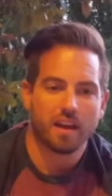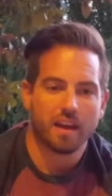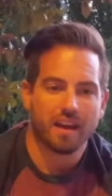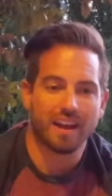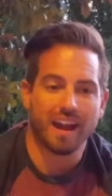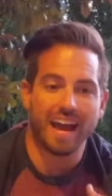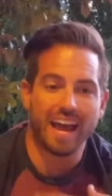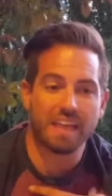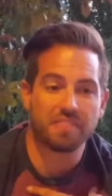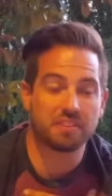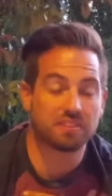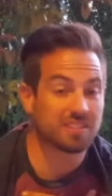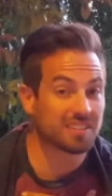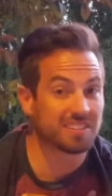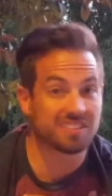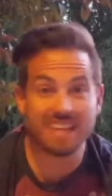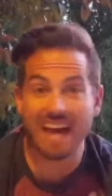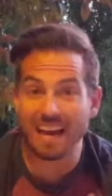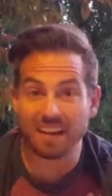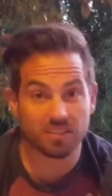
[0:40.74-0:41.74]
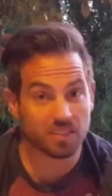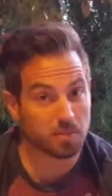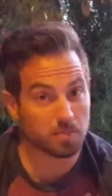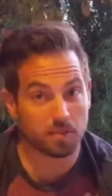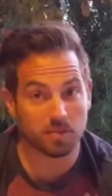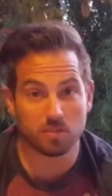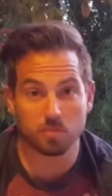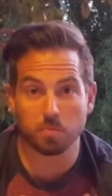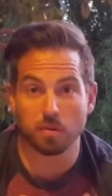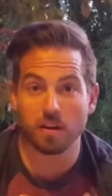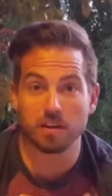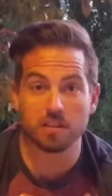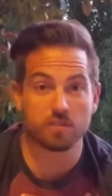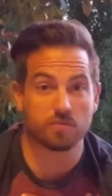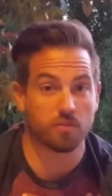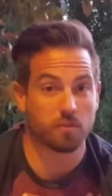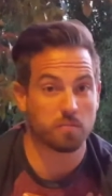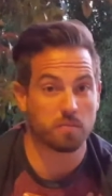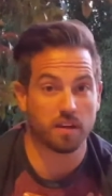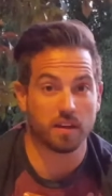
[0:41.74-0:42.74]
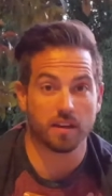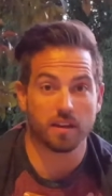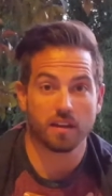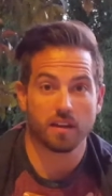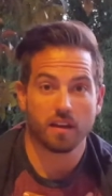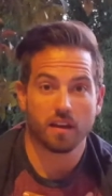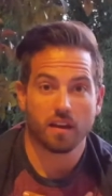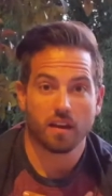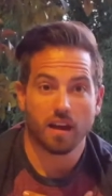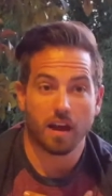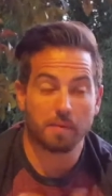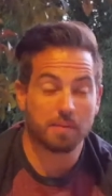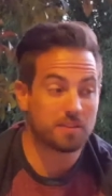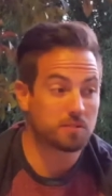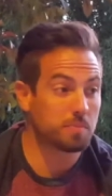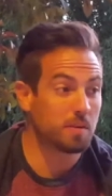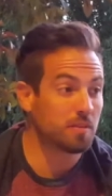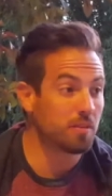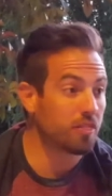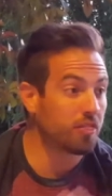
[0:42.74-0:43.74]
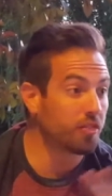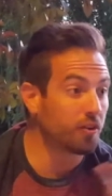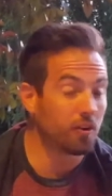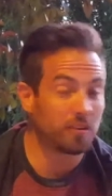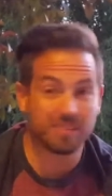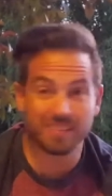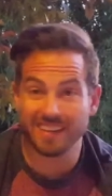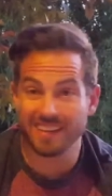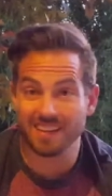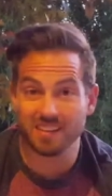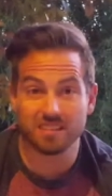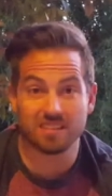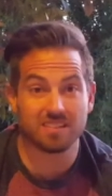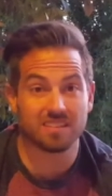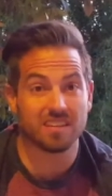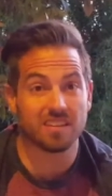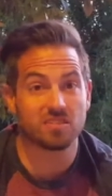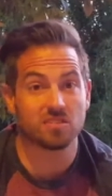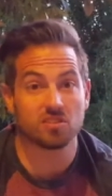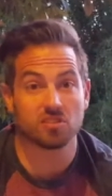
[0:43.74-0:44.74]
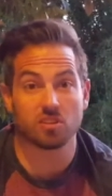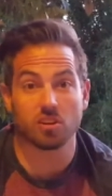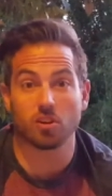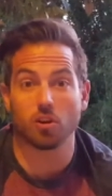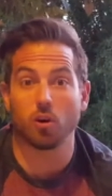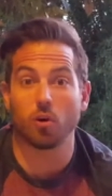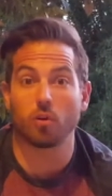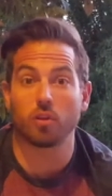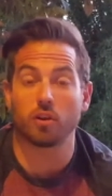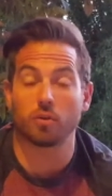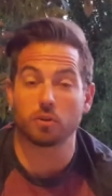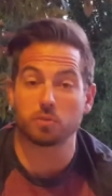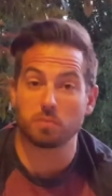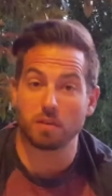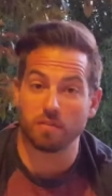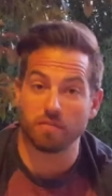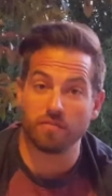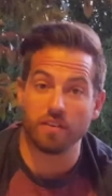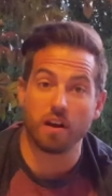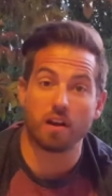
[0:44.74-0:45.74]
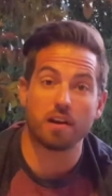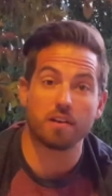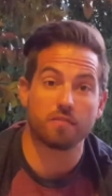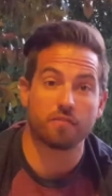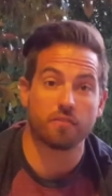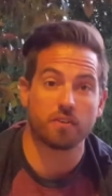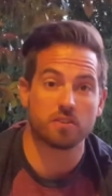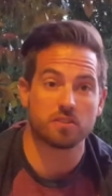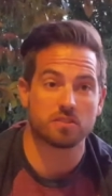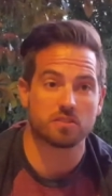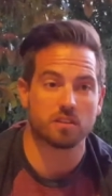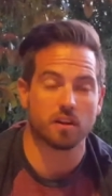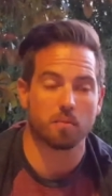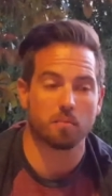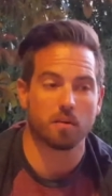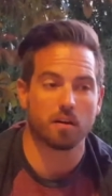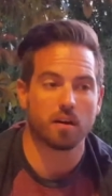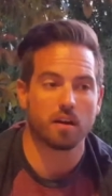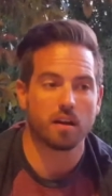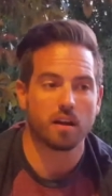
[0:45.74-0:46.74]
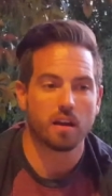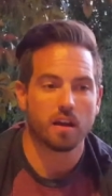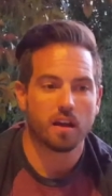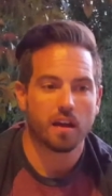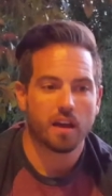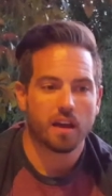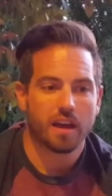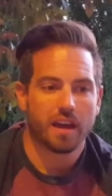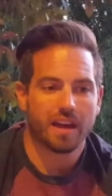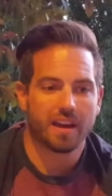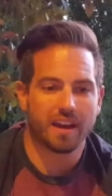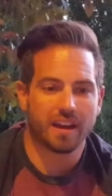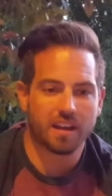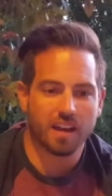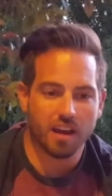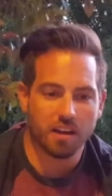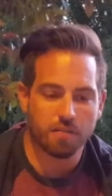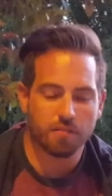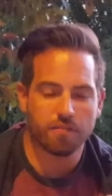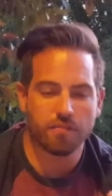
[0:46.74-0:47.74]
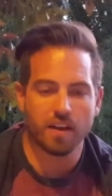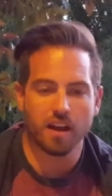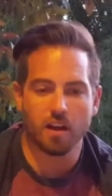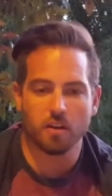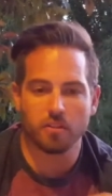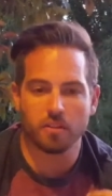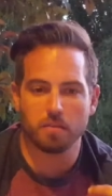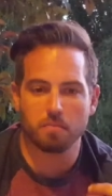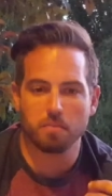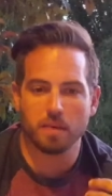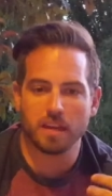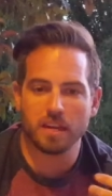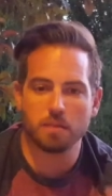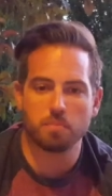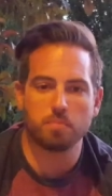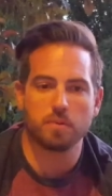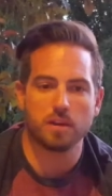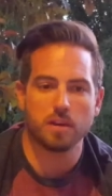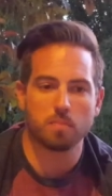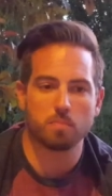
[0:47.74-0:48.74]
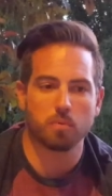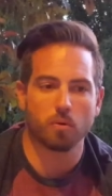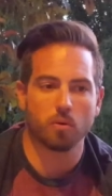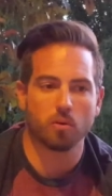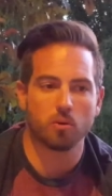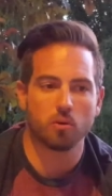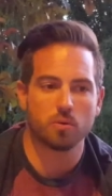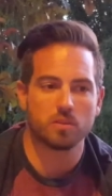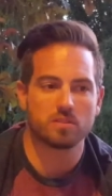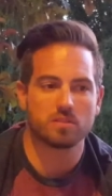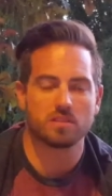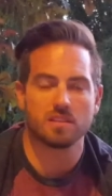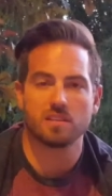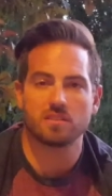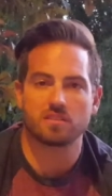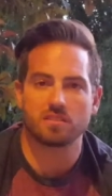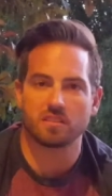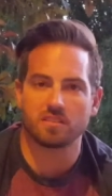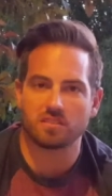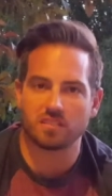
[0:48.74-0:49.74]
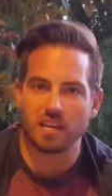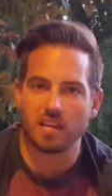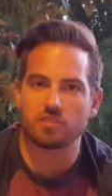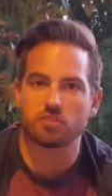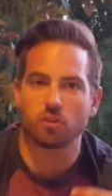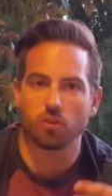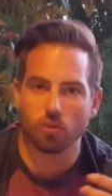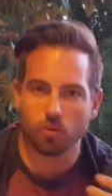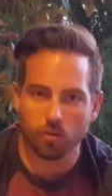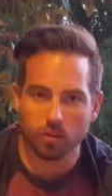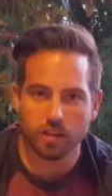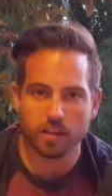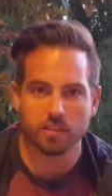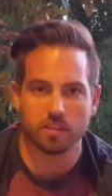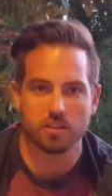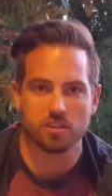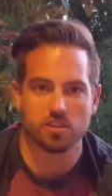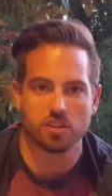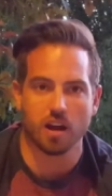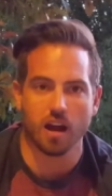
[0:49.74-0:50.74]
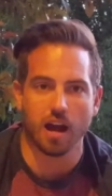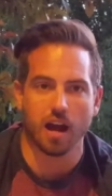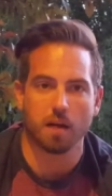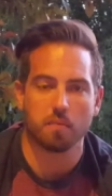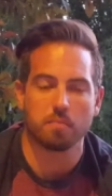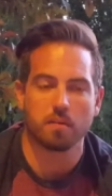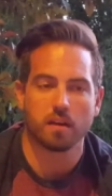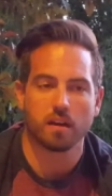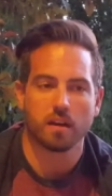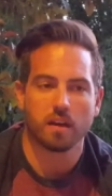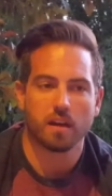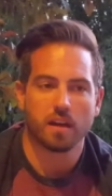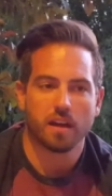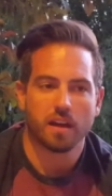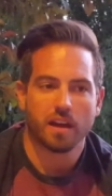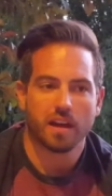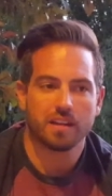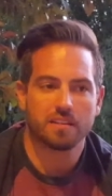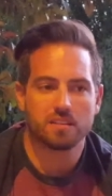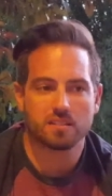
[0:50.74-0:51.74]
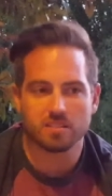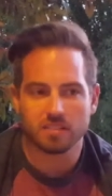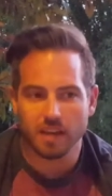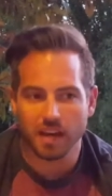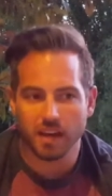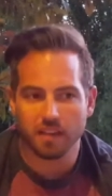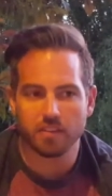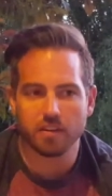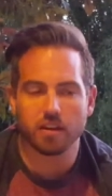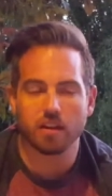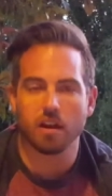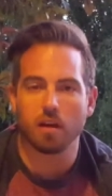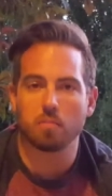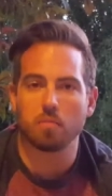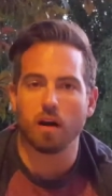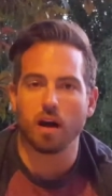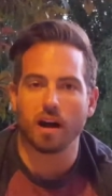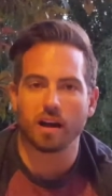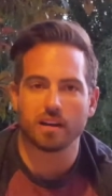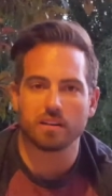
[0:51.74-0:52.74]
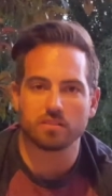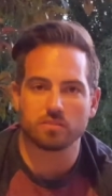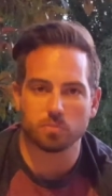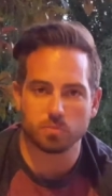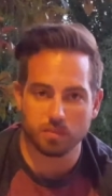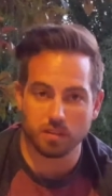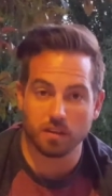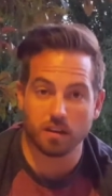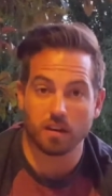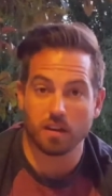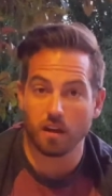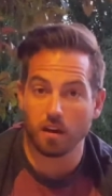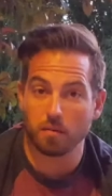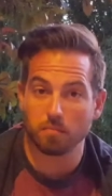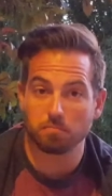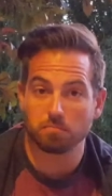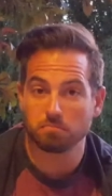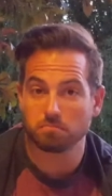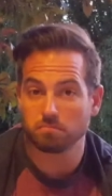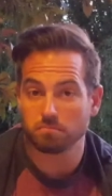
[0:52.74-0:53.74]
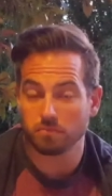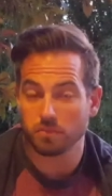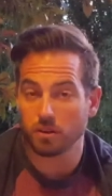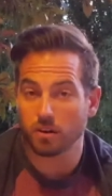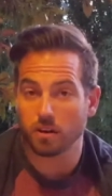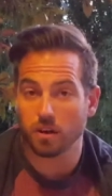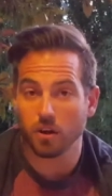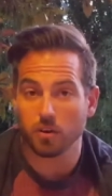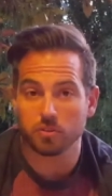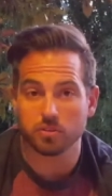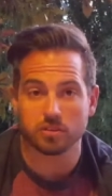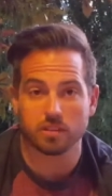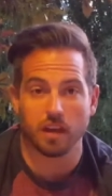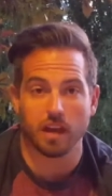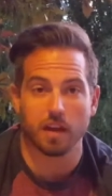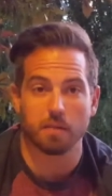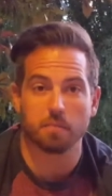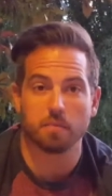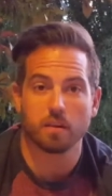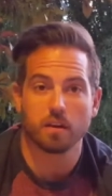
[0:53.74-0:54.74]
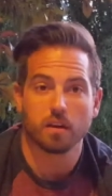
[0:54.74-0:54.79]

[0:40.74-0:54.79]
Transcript: And I had this exact same experience for me. I mean, it's been 13 seasons ago that it was my very first summer, and I kind of found that many people who had seen success early in the job had decided that come August was going to come their coast time.